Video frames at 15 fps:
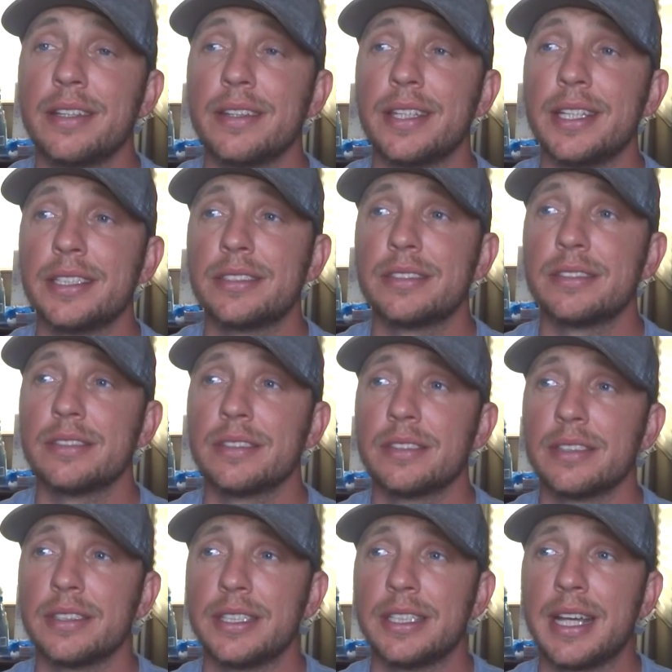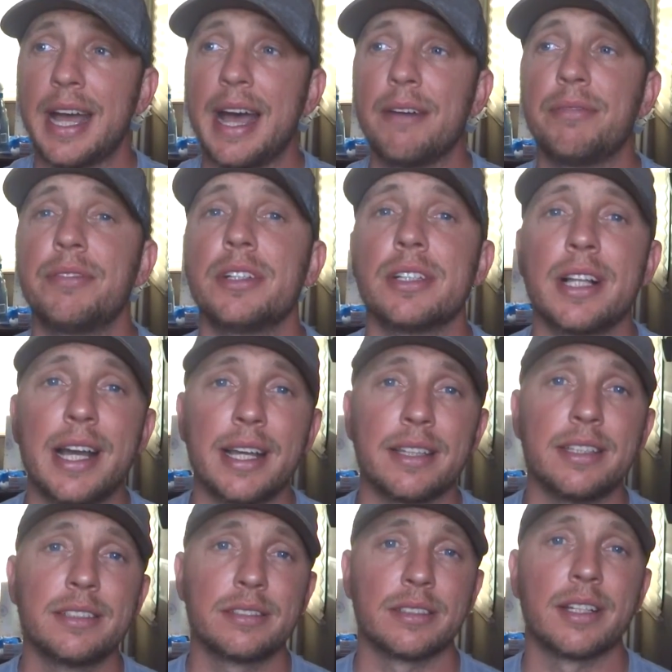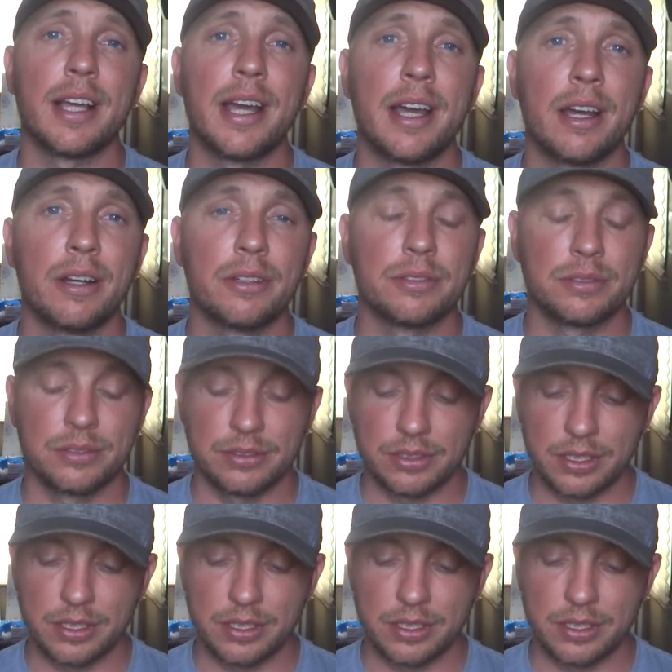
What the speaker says: I feel like this allows